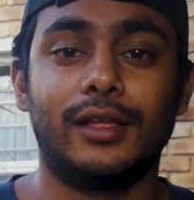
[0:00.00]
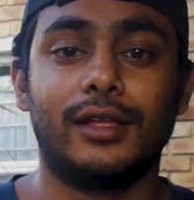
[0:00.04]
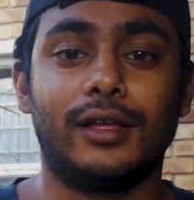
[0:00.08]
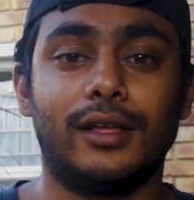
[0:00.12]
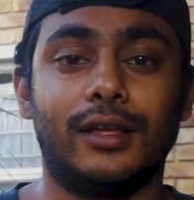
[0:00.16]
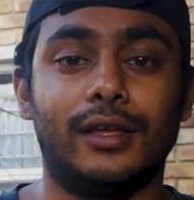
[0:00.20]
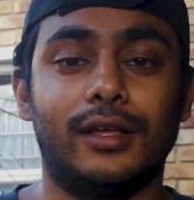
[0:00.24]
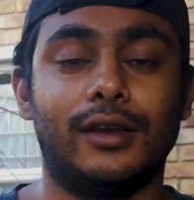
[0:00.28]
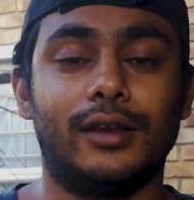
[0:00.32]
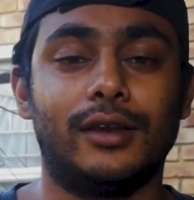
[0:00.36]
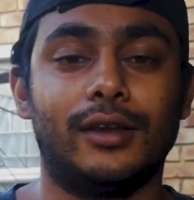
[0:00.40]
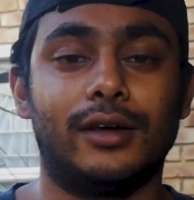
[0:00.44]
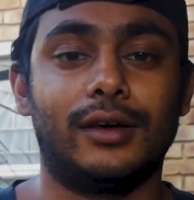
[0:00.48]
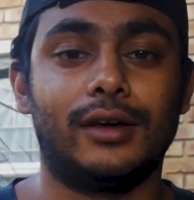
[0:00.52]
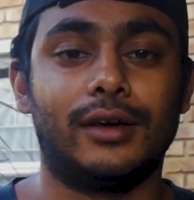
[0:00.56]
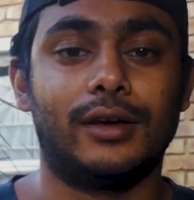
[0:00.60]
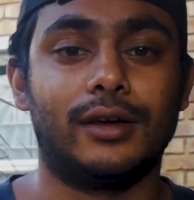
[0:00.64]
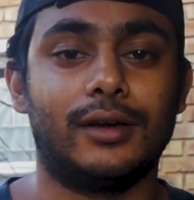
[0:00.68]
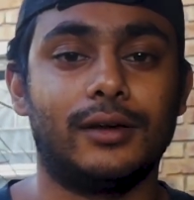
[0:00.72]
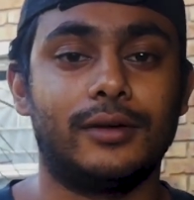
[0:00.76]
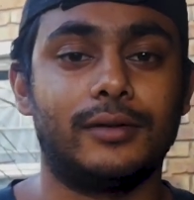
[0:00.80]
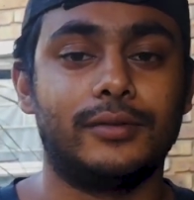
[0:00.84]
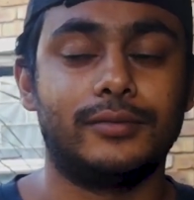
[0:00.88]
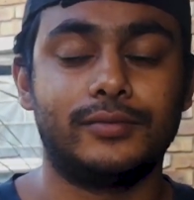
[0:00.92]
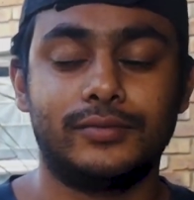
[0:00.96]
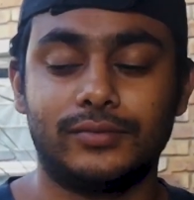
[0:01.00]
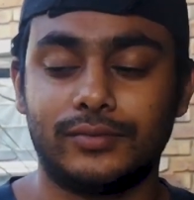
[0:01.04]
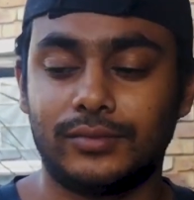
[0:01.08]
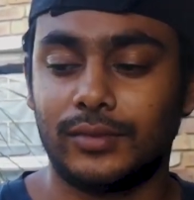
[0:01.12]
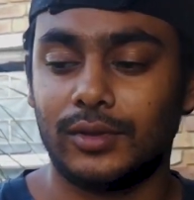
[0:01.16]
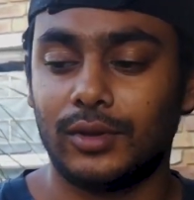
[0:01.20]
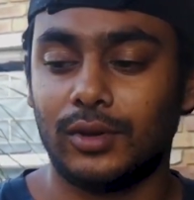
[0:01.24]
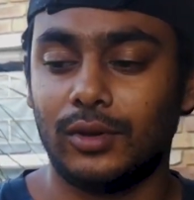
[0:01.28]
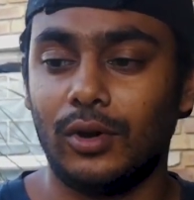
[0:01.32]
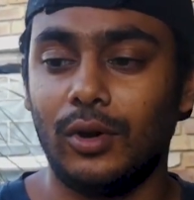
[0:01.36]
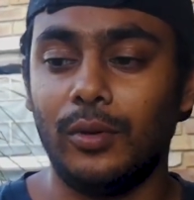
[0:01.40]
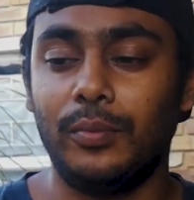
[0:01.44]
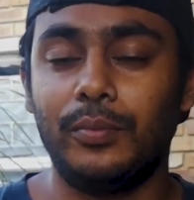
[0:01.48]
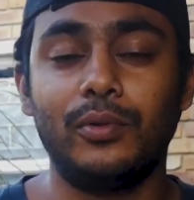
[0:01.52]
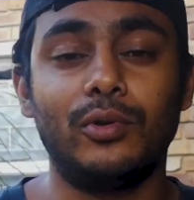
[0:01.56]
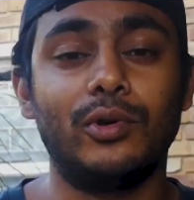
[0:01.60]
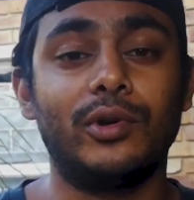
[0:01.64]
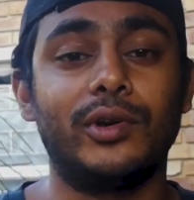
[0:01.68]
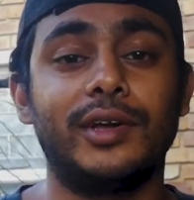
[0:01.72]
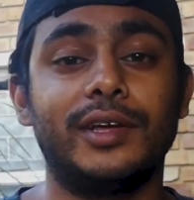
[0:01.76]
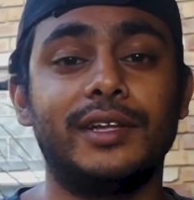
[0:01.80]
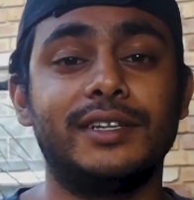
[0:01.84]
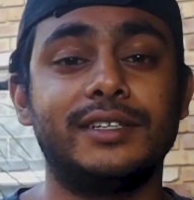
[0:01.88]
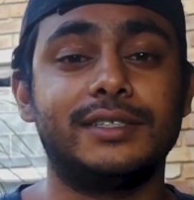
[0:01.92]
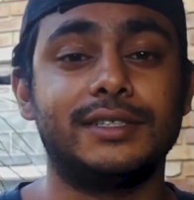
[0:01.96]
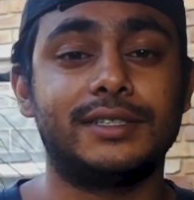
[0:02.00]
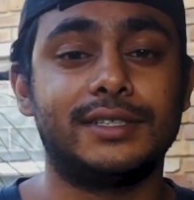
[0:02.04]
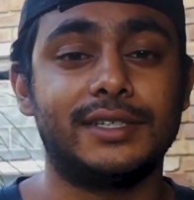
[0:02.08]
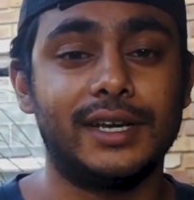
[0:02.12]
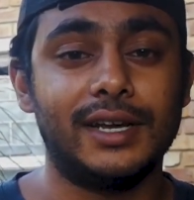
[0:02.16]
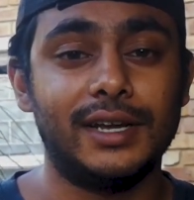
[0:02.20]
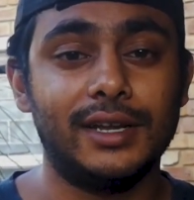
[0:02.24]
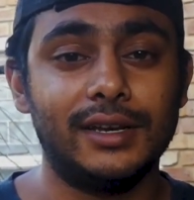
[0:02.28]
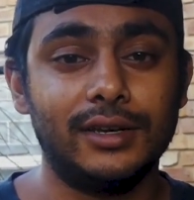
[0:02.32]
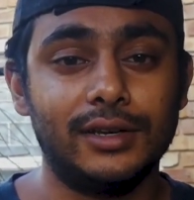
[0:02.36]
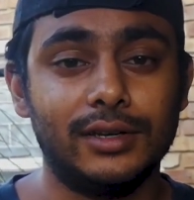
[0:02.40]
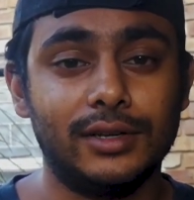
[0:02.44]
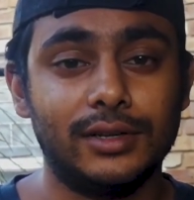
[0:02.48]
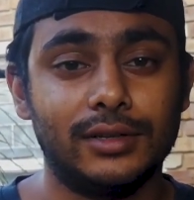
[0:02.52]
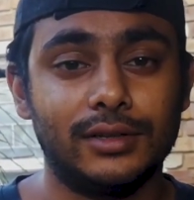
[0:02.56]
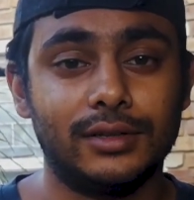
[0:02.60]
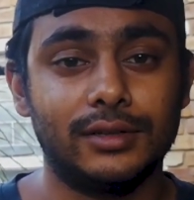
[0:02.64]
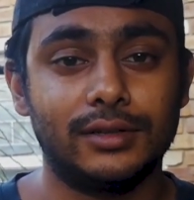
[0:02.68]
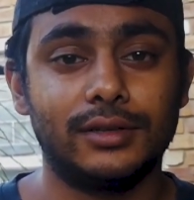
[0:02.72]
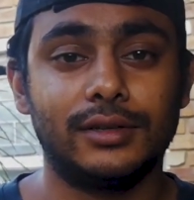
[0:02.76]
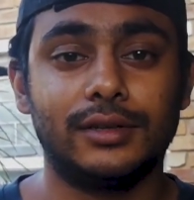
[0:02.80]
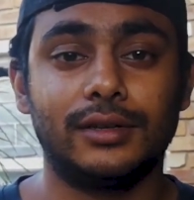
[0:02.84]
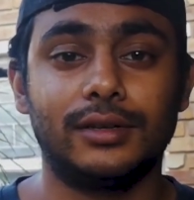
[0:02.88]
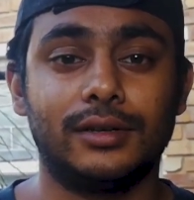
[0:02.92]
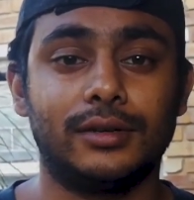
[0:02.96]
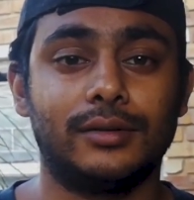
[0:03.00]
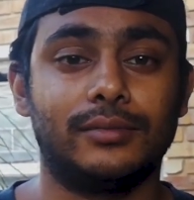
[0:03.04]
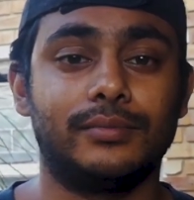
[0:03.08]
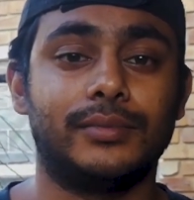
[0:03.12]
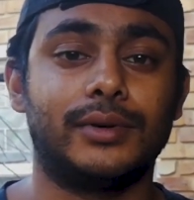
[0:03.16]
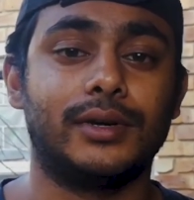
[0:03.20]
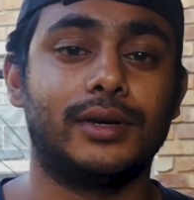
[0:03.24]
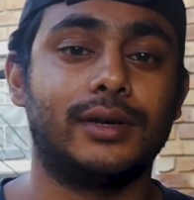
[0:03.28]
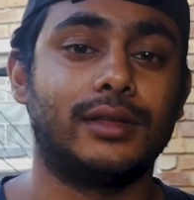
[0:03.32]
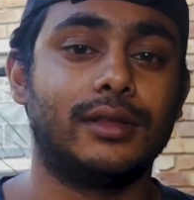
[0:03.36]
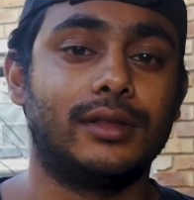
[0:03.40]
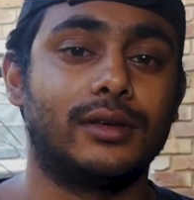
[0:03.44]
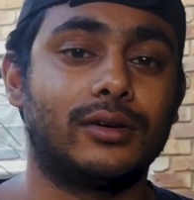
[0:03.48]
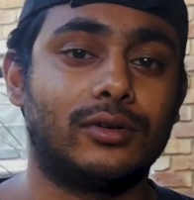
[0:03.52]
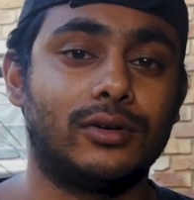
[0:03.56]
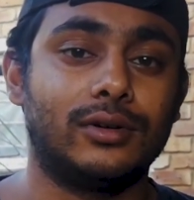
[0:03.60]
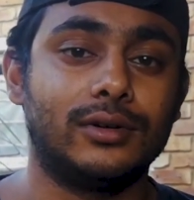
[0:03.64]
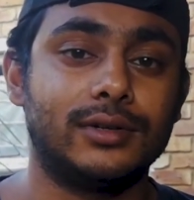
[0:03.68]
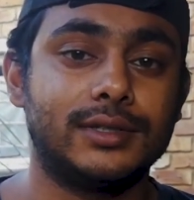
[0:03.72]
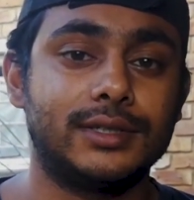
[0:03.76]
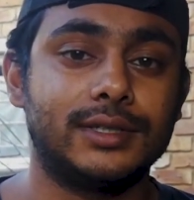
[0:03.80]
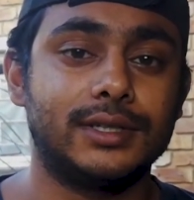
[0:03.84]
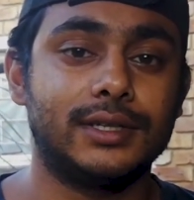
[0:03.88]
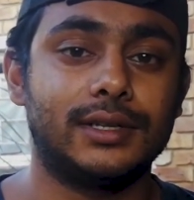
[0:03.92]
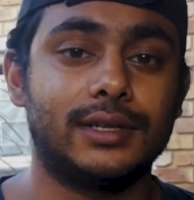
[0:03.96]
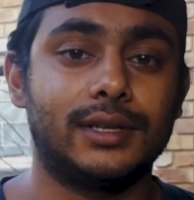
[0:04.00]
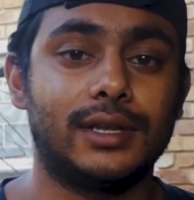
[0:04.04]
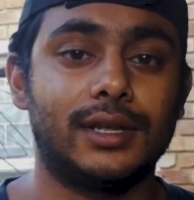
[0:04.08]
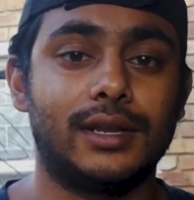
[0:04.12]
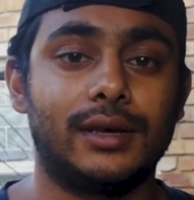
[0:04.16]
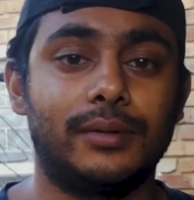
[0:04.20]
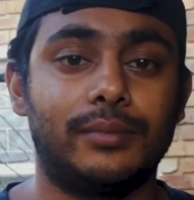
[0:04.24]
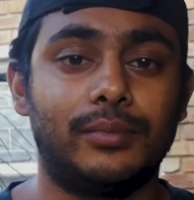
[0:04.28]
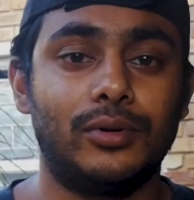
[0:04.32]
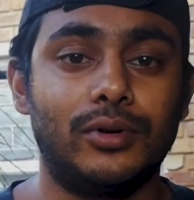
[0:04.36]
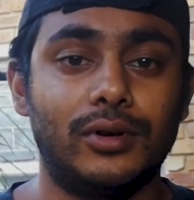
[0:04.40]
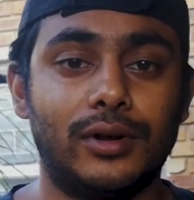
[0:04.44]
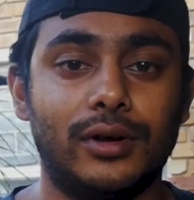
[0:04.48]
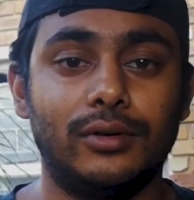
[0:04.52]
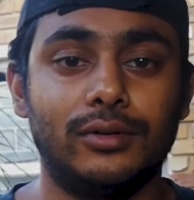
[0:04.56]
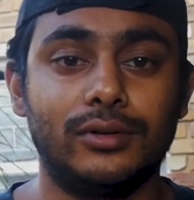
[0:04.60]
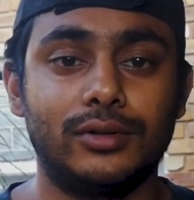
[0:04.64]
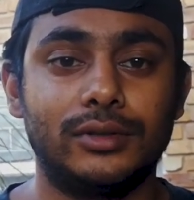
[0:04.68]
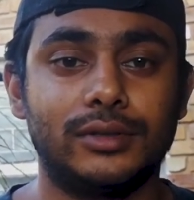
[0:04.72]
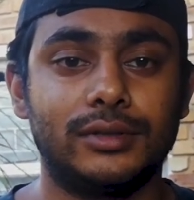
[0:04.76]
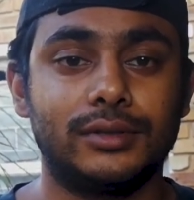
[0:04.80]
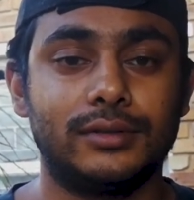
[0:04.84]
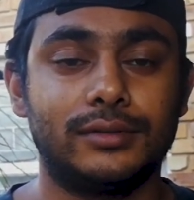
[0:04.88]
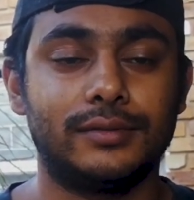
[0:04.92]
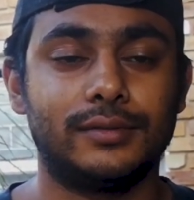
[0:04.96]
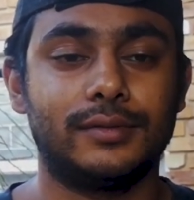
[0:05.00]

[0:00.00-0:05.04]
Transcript: and hope you are entertained by the content that I put out,